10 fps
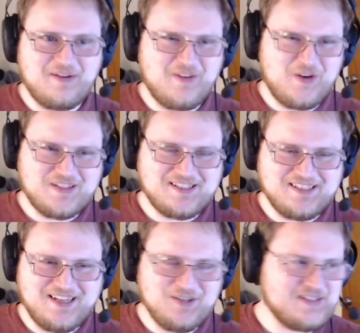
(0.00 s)
I know it
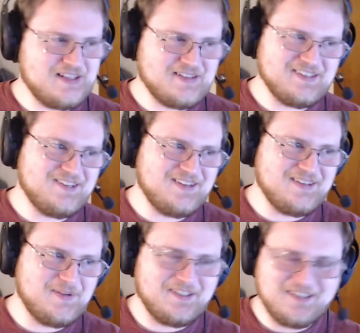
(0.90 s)
sounds
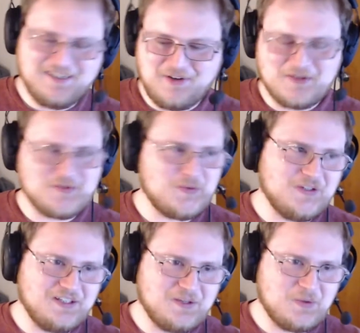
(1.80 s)
nerdy, but I've always
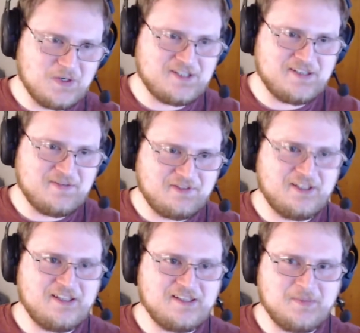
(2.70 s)
wanted a quarter zip fleece,